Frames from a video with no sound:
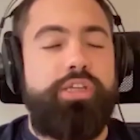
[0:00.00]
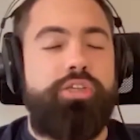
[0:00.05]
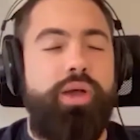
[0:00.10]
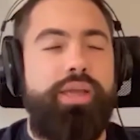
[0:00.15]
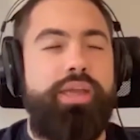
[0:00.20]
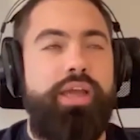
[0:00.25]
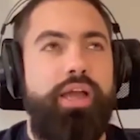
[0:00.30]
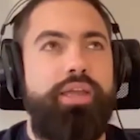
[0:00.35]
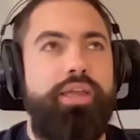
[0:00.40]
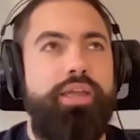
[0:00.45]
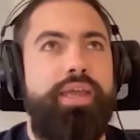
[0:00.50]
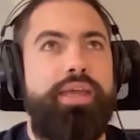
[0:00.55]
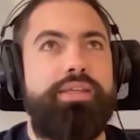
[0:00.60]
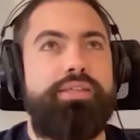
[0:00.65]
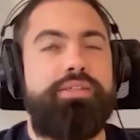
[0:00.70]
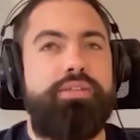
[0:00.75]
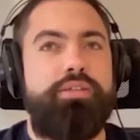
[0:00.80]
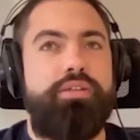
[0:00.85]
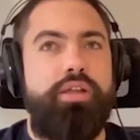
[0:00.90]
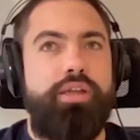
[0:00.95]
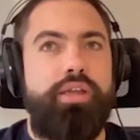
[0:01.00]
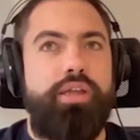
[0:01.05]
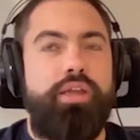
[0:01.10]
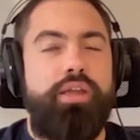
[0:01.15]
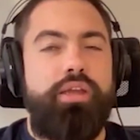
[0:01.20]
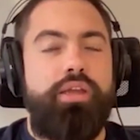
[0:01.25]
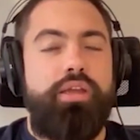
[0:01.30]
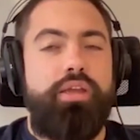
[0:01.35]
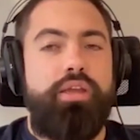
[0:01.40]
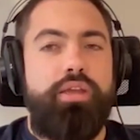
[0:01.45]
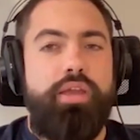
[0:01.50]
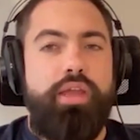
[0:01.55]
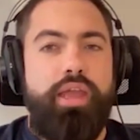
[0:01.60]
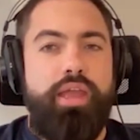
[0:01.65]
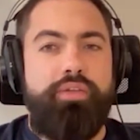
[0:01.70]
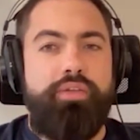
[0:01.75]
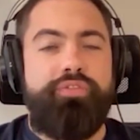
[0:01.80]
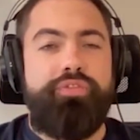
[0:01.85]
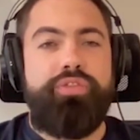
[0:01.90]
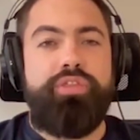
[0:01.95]
So I guess like
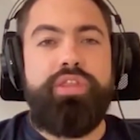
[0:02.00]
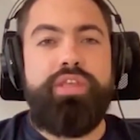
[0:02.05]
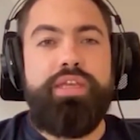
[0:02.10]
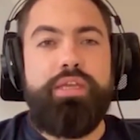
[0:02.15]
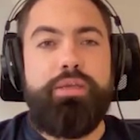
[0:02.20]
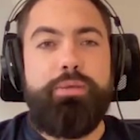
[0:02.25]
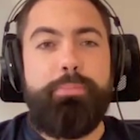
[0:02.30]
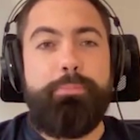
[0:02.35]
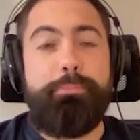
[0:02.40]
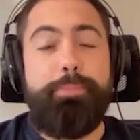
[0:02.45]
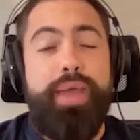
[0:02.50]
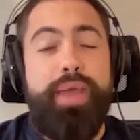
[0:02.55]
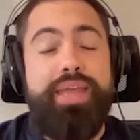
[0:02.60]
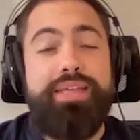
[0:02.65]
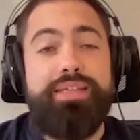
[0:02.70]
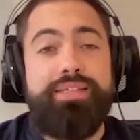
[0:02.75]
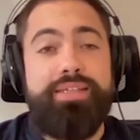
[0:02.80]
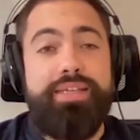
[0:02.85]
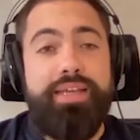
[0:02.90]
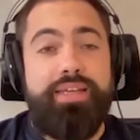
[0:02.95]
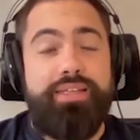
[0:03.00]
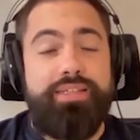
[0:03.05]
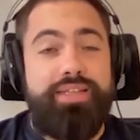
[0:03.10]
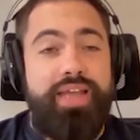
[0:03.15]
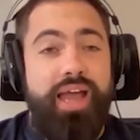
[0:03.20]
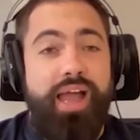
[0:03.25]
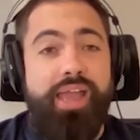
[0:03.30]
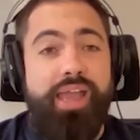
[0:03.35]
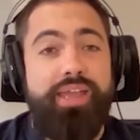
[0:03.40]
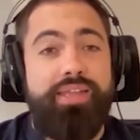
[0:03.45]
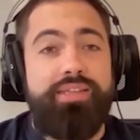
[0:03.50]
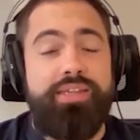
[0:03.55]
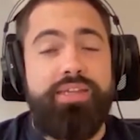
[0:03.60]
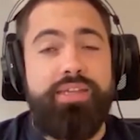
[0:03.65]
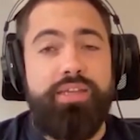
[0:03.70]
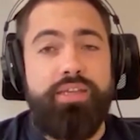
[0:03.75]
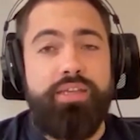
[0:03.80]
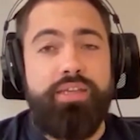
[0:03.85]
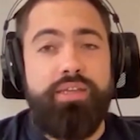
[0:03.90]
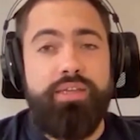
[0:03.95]
if the basic
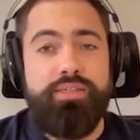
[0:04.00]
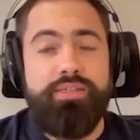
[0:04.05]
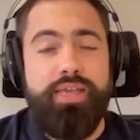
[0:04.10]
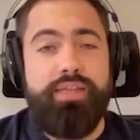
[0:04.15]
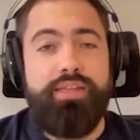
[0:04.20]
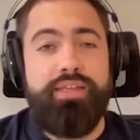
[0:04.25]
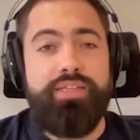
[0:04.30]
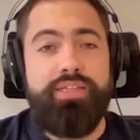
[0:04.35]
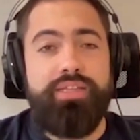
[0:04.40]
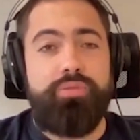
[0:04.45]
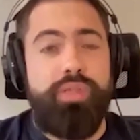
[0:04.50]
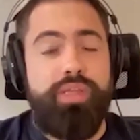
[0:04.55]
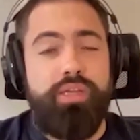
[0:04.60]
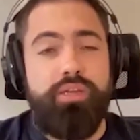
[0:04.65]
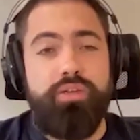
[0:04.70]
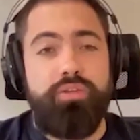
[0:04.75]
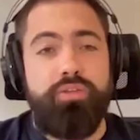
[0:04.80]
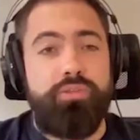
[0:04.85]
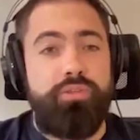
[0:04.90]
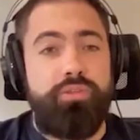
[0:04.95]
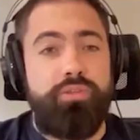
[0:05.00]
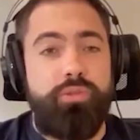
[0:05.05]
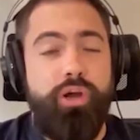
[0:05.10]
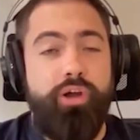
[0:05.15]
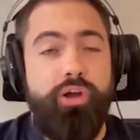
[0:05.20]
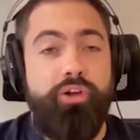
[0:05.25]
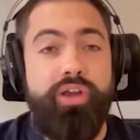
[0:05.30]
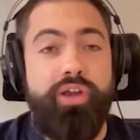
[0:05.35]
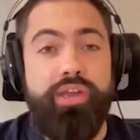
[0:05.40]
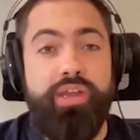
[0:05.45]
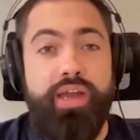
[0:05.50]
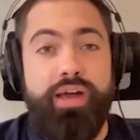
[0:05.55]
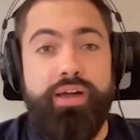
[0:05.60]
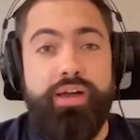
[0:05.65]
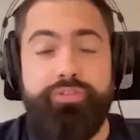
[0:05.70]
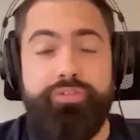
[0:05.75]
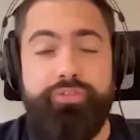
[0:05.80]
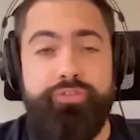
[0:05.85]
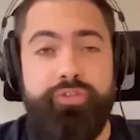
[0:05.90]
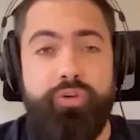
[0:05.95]
targeting settings within Google are
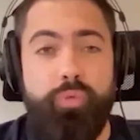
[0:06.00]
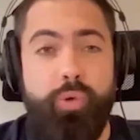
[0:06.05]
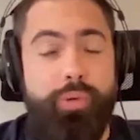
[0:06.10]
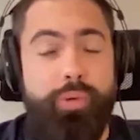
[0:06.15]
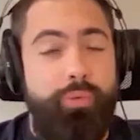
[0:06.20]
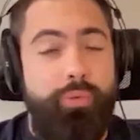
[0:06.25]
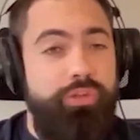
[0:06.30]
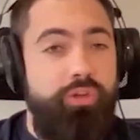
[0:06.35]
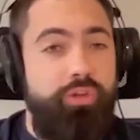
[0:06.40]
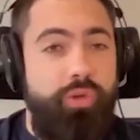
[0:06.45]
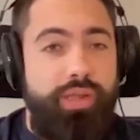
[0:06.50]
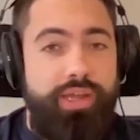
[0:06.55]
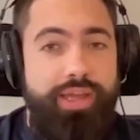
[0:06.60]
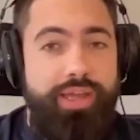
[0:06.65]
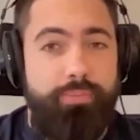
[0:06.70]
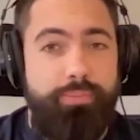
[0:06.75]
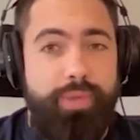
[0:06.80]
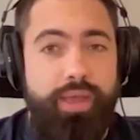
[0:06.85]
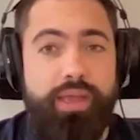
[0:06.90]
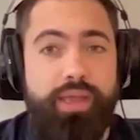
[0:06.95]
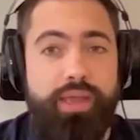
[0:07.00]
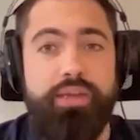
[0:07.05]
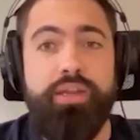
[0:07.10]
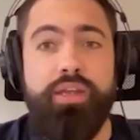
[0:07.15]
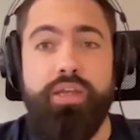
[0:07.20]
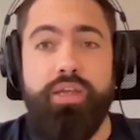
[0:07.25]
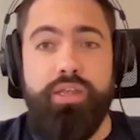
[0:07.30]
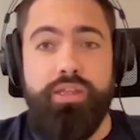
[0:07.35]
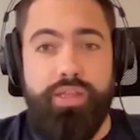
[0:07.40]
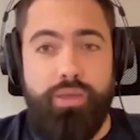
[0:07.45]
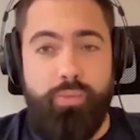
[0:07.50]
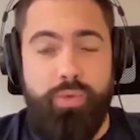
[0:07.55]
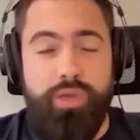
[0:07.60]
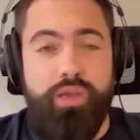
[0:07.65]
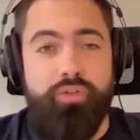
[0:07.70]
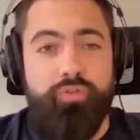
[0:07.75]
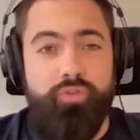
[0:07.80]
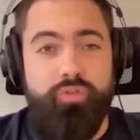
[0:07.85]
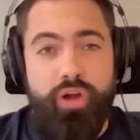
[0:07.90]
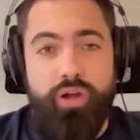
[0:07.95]
enough for what we want to do our campaign, then we
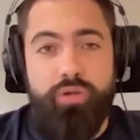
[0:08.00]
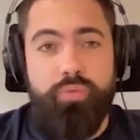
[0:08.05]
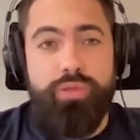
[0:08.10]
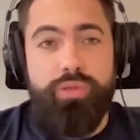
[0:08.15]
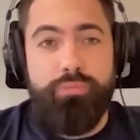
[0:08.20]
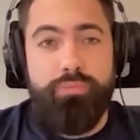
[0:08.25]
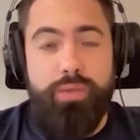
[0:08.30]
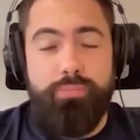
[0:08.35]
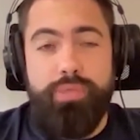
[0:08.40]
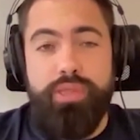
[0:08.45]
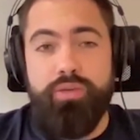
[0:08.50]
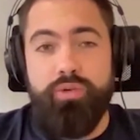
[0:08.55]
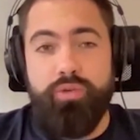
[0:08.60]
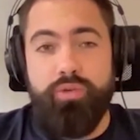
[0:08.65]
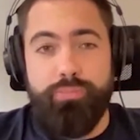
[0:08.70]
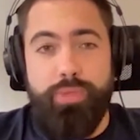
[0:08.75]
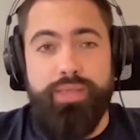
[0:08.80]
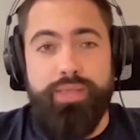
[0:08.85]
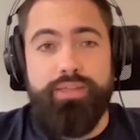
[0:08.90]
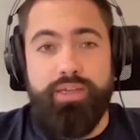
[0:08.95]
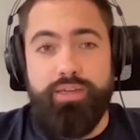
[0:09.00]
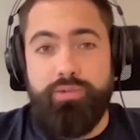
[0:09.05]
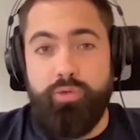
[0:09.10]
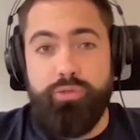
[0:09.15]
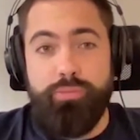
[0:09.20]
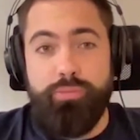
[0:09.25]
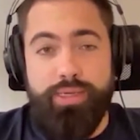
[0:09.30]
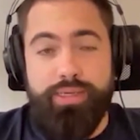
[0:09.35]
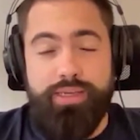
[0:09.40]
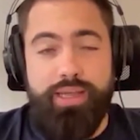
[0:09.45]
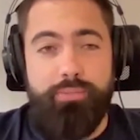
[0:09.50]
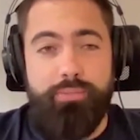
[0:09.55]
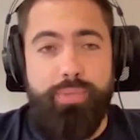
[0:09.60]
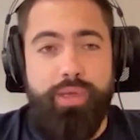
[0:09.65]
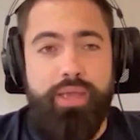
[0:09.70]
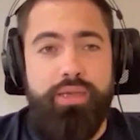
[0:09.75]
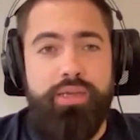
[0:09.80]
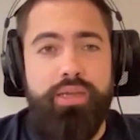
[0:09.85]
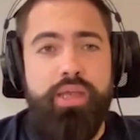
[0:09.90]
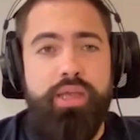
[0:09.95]
could run with maybe an automatic
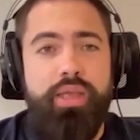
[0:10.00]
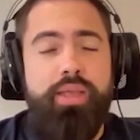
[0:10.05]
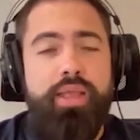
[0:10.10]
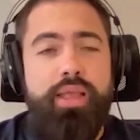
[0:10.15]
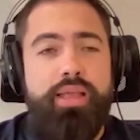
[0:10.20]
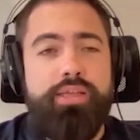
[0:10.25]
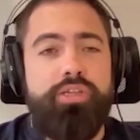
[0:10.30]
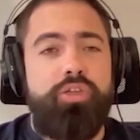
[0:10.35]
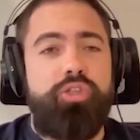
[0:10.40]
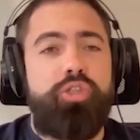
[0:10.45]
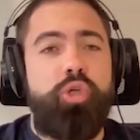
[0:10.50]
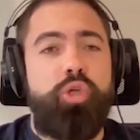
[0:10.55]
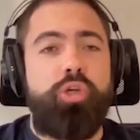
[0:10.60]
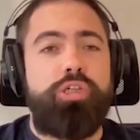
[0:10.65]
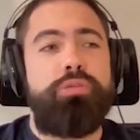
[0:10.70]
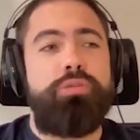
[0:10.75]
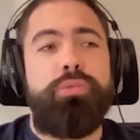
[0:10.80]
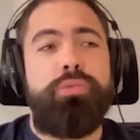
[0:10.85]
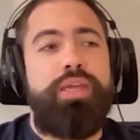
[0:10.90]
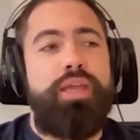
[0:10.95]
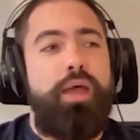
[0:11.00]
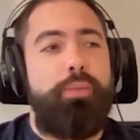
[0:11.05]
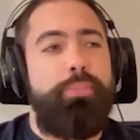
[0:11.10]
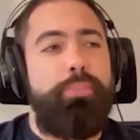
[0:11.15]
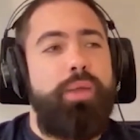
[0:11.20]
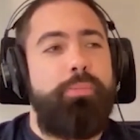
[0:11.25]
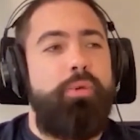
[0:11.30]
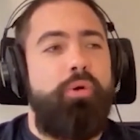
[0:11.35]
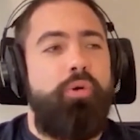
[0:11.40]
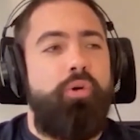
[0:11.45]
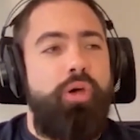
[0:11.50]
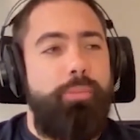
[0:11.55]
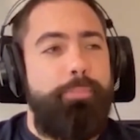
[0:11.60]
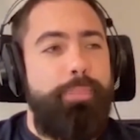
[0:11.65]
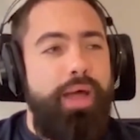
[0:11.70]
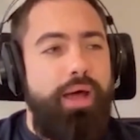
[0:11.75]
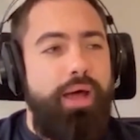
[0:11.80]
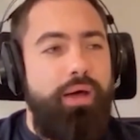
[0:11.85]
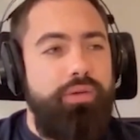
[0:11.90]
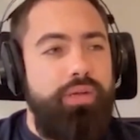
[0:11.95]
campaign. So talk to me a bit more
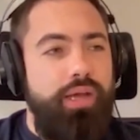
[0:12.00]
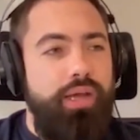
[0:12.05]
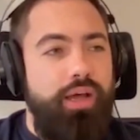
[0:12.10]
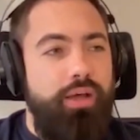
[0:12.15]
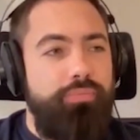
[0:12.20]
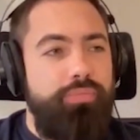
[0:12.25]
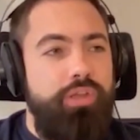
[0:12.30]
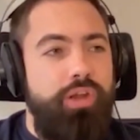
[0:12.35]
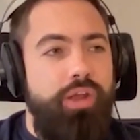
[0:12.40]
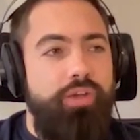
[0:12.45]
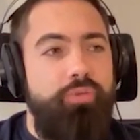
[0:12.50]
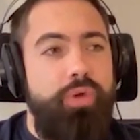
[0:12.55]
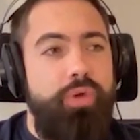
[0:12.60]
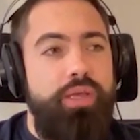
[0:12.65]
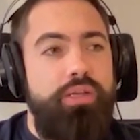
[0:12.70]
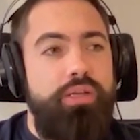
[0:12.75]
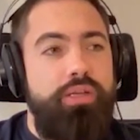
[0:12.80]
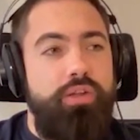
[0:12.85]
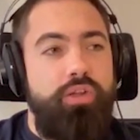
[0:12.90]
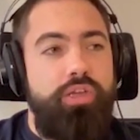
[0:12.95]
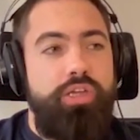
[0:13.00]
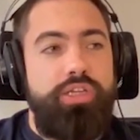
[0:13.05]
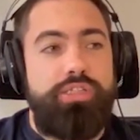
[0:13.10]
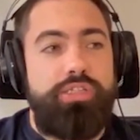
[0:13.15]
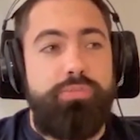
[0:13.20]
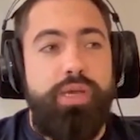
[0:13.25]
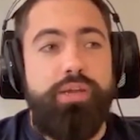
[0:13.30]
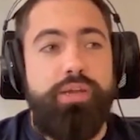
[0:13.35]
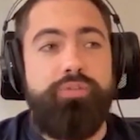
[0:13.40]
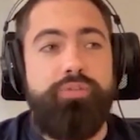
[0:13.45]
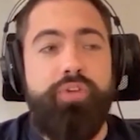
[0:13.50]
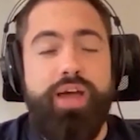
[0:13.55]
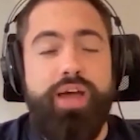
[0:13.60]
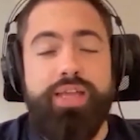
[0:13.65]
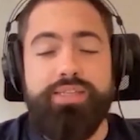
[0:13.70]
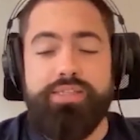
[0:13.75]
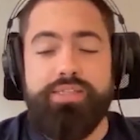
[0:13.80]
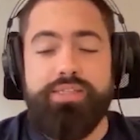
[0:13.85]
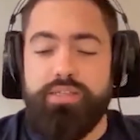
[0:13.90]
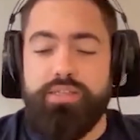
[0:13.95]
about you know, if we're looking at some
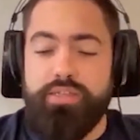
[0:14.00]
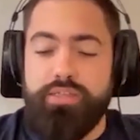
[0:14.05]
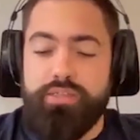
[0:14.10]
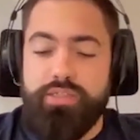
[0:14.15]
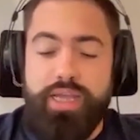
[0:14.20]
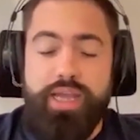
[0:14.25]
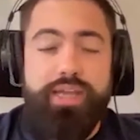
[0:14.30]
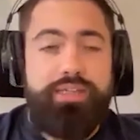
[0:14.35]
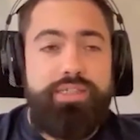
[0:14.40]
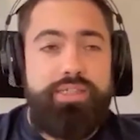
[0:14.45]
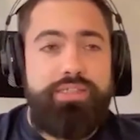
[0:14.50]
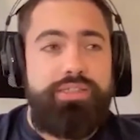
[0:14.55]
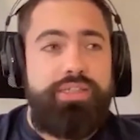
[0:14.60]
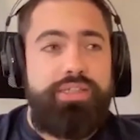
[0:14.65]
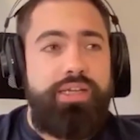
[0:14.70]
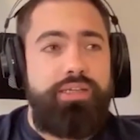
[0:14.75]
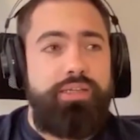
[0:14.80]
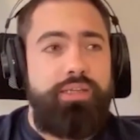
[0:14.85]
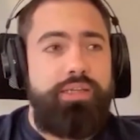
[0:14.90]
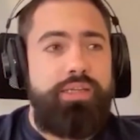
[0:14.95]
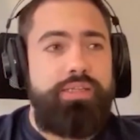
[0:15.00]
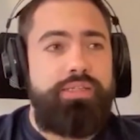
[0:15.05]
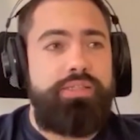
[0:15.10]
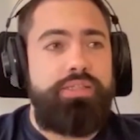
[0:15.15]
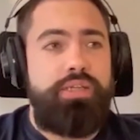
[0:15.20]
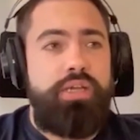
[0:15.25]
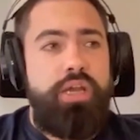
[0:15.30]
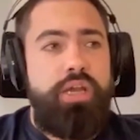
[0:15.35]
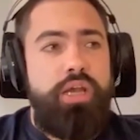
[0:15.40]
advanced targeting techniques,